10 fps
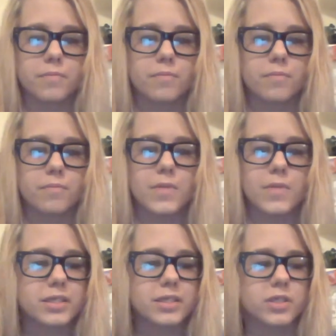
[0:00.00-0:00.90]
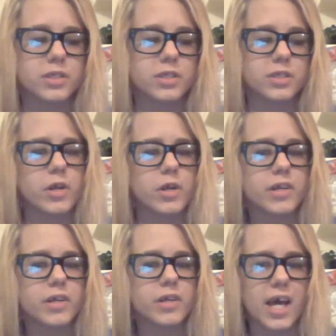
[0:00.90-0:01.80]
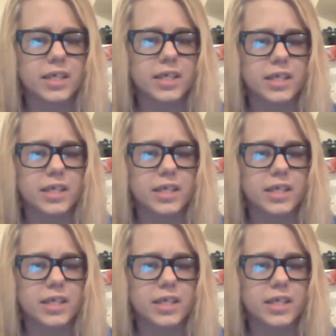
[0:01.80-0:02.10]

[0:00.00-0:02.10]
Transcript: Next, you want to reread the text